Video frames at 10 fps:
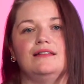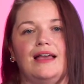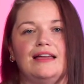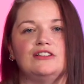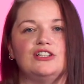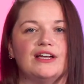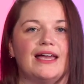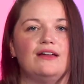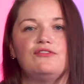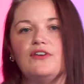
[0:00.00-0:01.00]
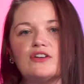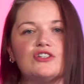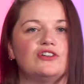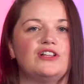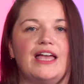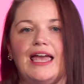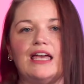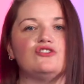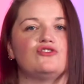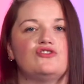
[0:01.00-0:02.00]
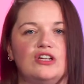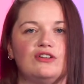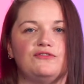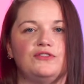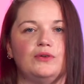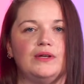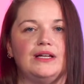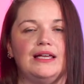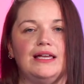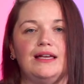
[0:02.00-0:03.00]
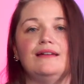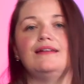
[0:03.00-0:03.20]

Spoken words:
and look at functional age or gender fluidity